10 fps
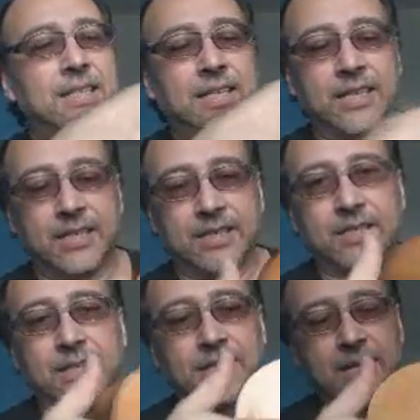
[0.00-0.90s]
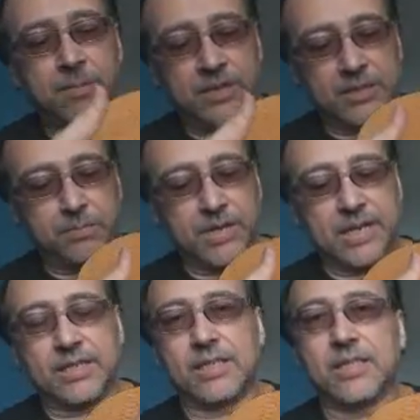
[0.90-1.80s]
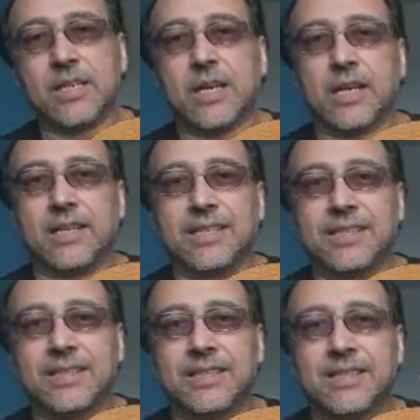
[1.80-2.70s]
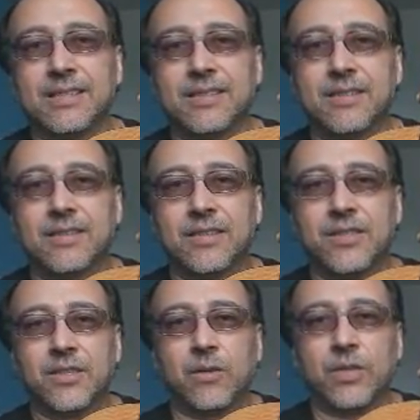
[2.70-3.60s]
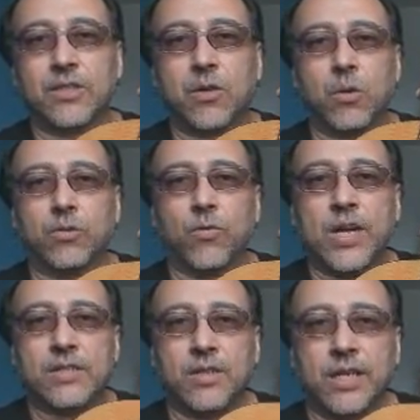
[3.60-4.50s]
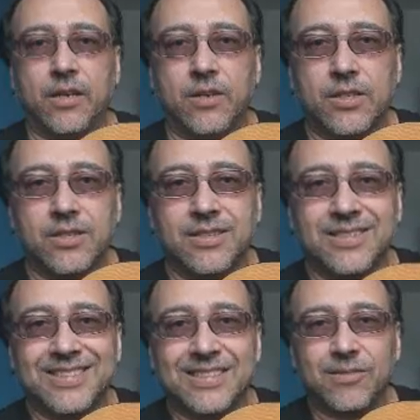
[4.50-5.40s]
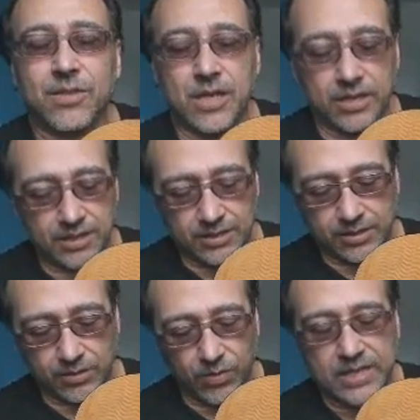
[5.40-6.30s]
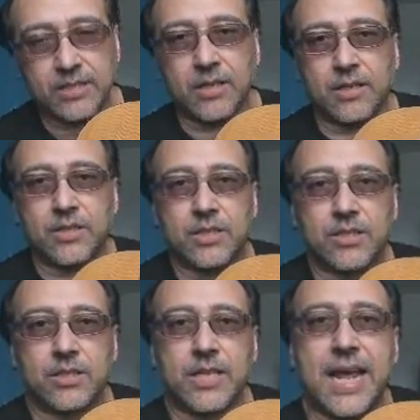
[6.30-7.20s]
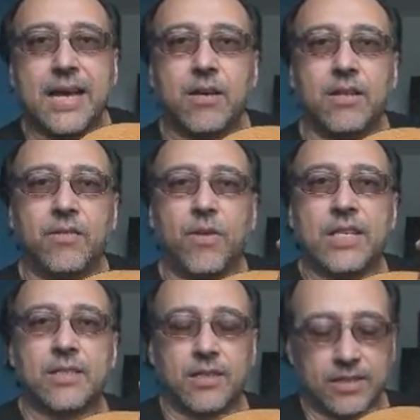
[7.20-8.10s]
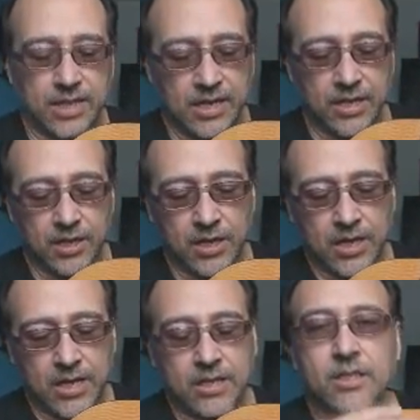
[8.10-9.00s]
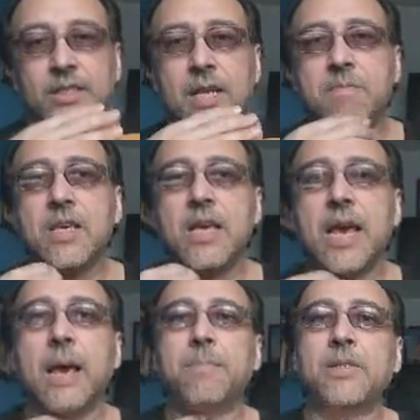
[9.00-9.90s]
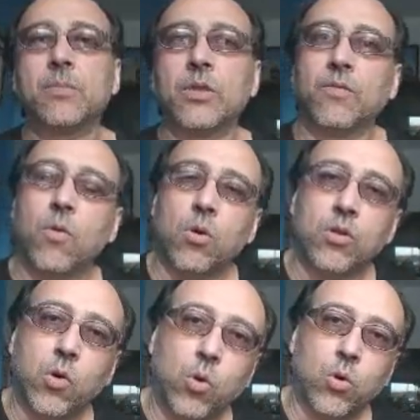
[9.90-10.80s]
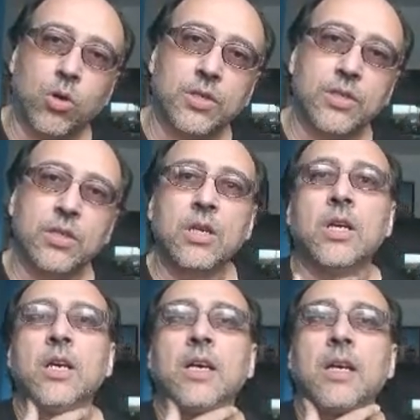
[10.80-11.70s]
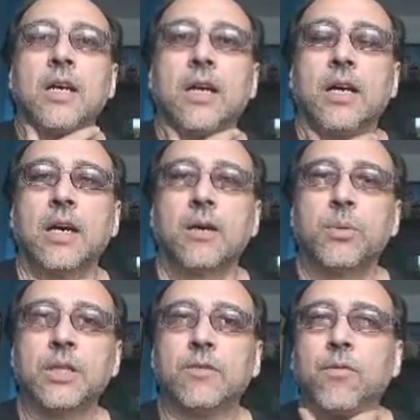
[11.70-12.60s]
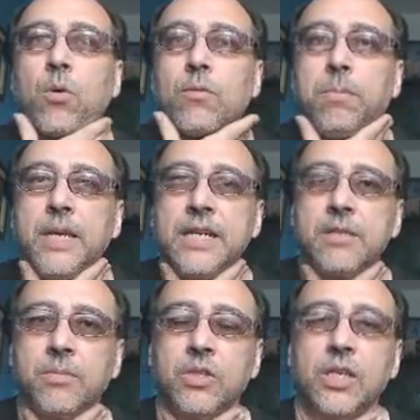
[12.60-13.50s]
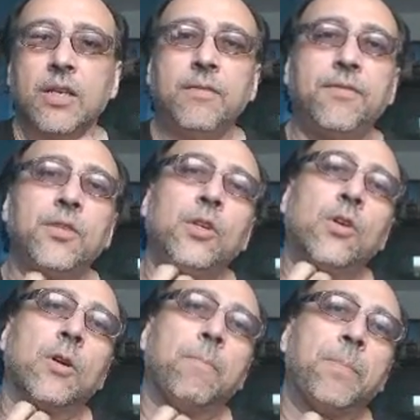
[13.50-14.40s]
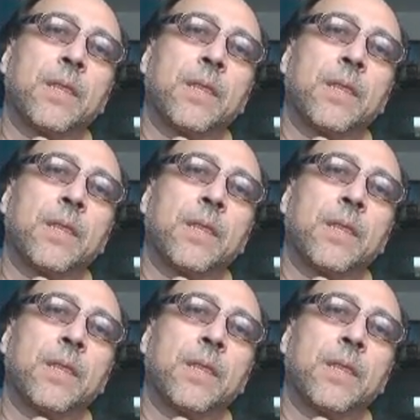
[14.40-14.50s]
and an empty space inside. So it's called resonators. Okay, this is the resonance. This is deck and resonance. The same thing happens with the vocal cords, with the vocal placement. If your